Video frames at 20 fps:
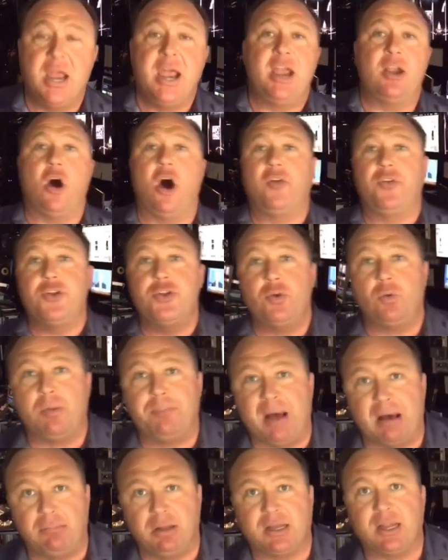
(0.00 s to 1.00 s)
and all the new
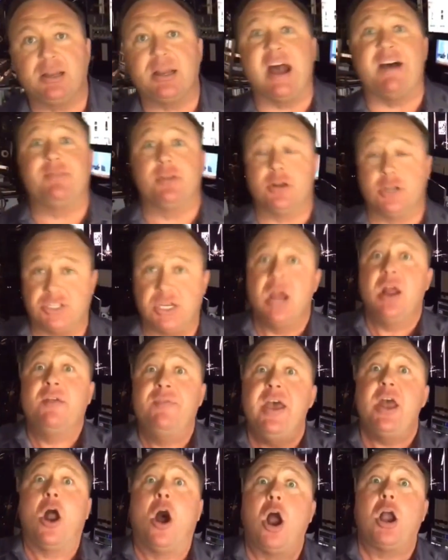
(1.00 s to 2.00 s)
Republican governors
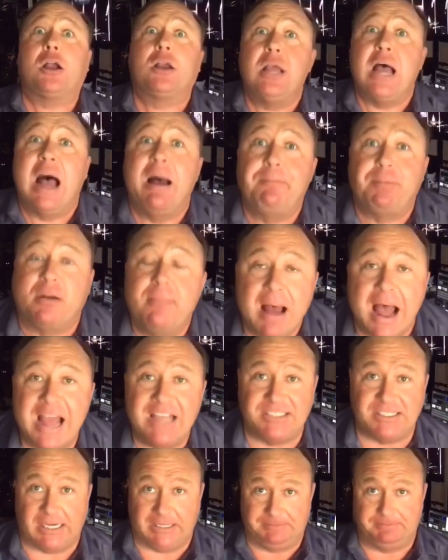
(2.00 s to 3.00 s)
that aren't
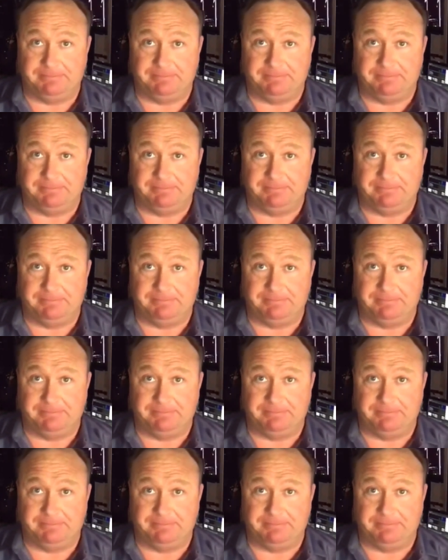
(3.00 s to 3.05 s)
compromising.